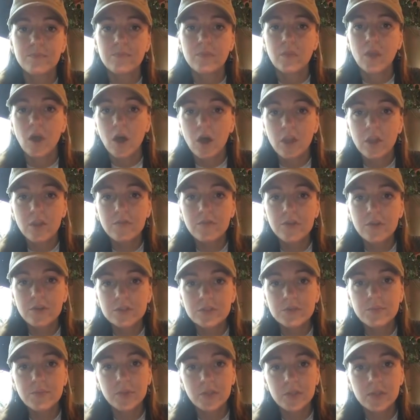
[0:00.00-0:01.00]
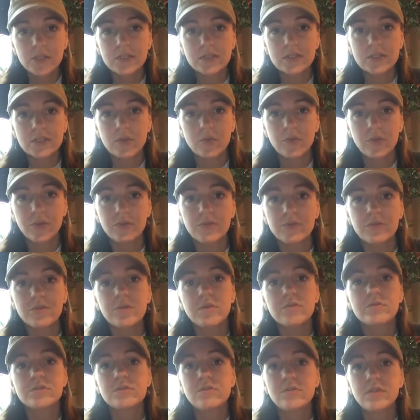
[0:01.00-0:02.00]
All of those bullets that went through
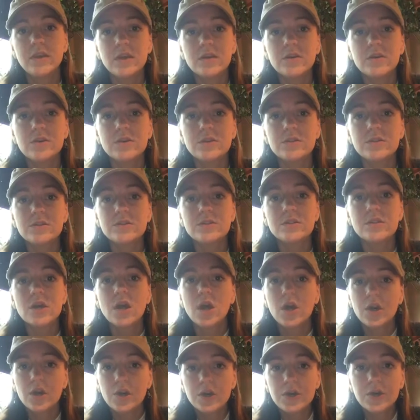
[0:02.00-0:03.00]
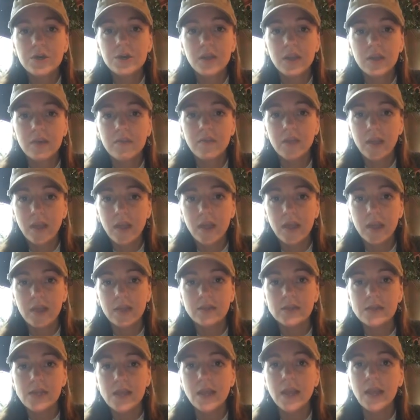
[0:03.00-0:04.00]
those vehicles could have
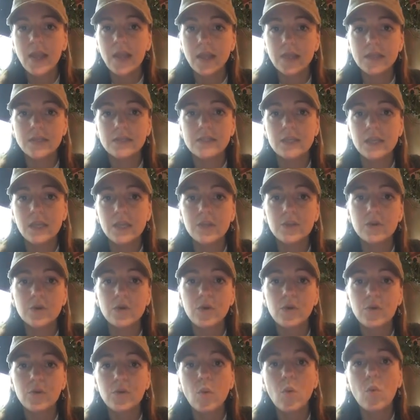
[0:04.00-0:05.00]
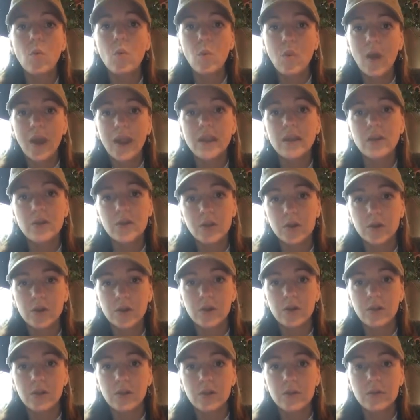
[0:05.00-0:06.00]
hit an 18-year-old white
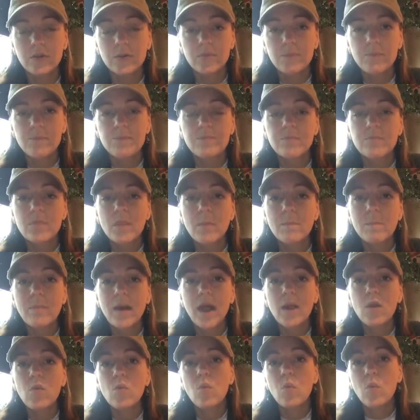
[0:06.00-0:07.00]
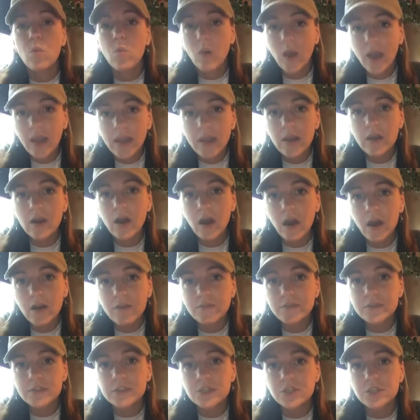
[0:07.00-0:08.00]
girl by white
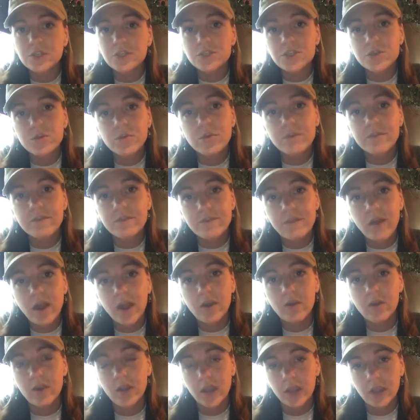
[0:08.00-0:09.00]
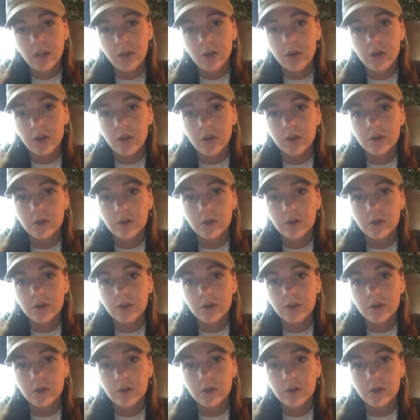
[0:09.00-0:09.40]
officers who were firing at her.